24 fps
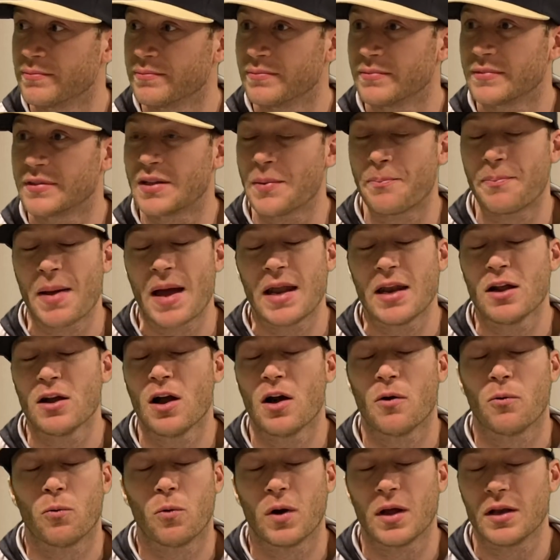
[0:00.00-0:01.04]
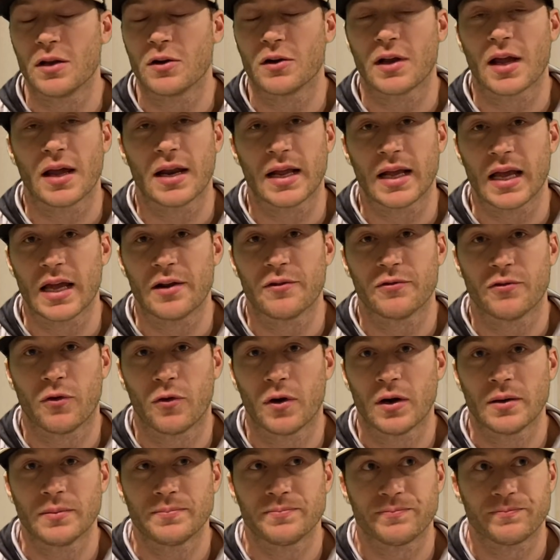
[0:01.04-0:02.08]
depending on what you're getting hit
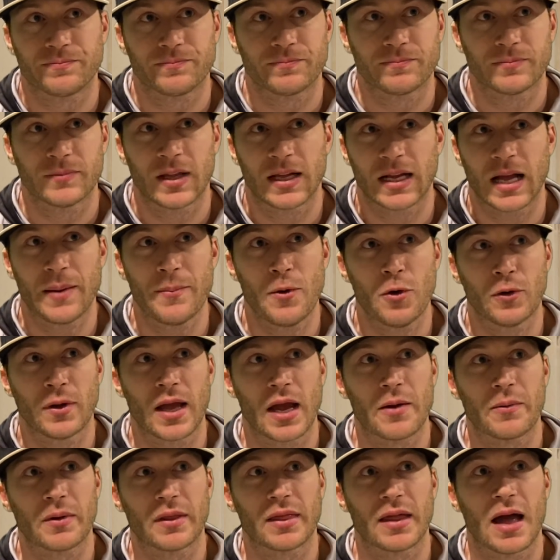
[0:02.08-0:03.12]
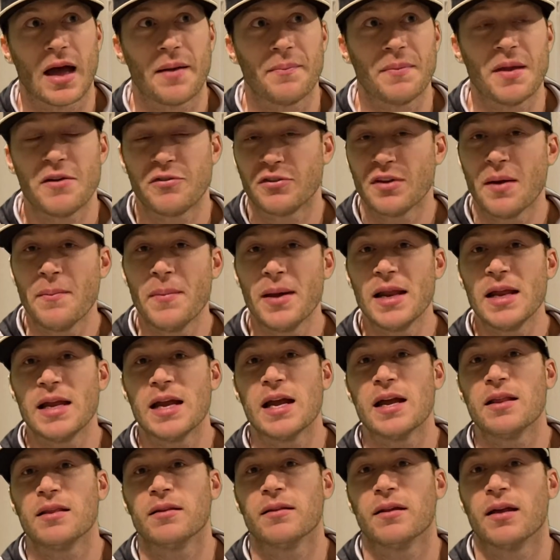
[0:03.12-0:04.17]
for, like, I'm okay with that. If somebody
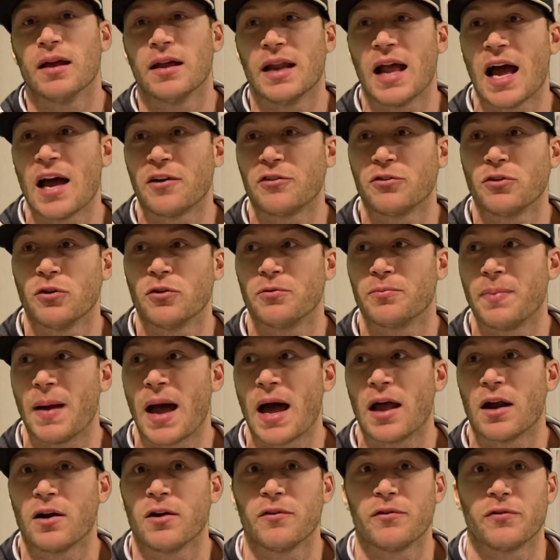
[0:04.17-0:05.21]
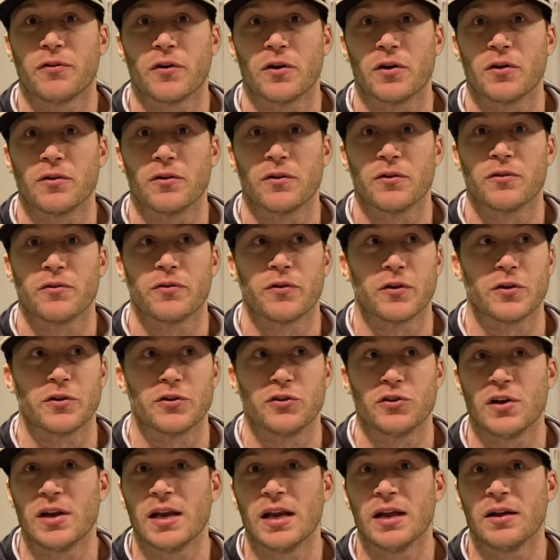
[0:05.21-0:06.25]
hit an Astros batter for
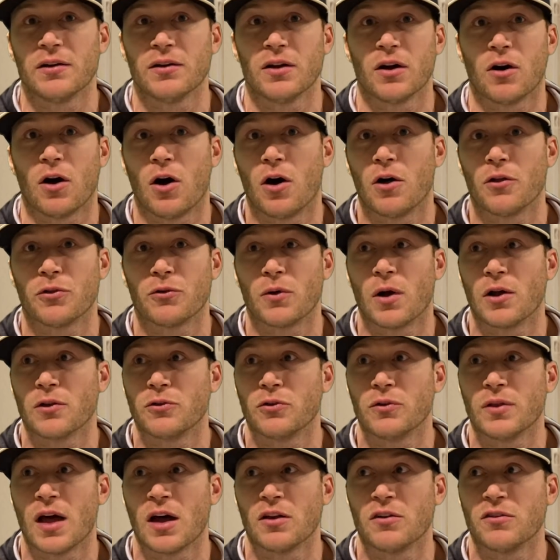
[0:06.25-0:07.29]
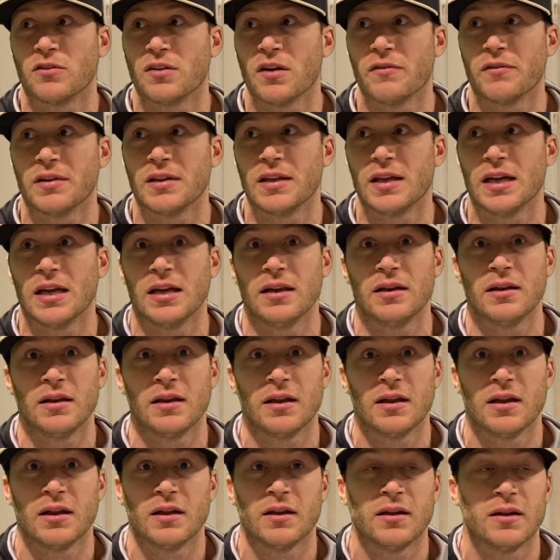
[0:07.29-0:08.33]
cheating all throughout 2017,
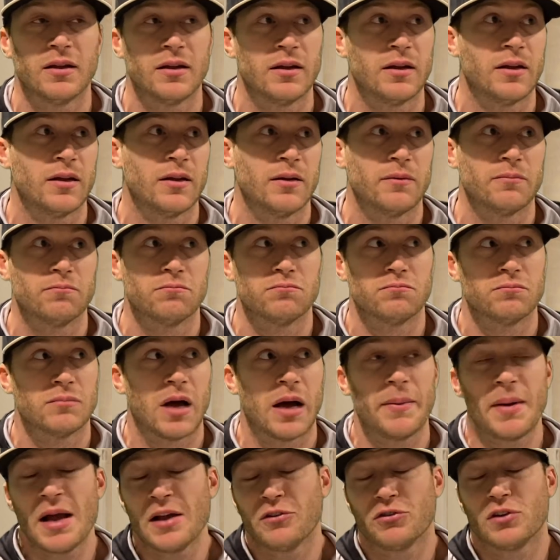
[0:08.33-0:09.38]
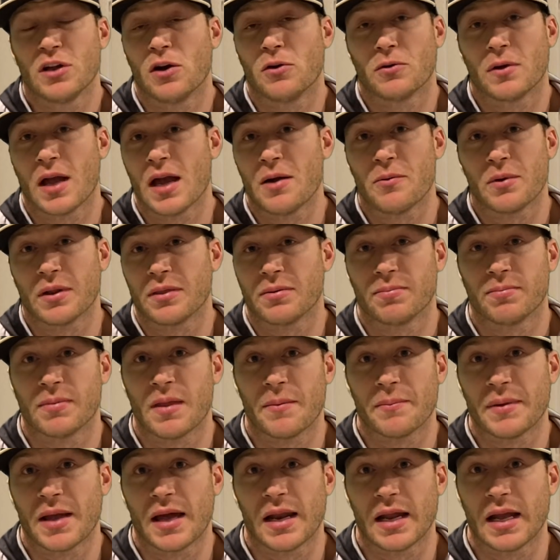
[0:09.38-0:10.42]
I'm actually okay with
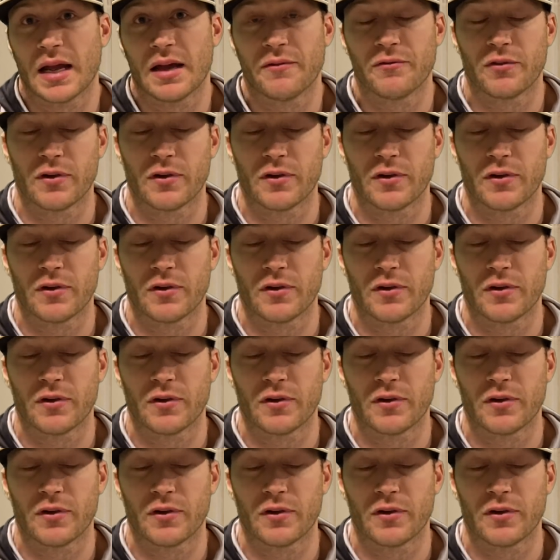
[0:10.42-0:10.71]
them getting hit for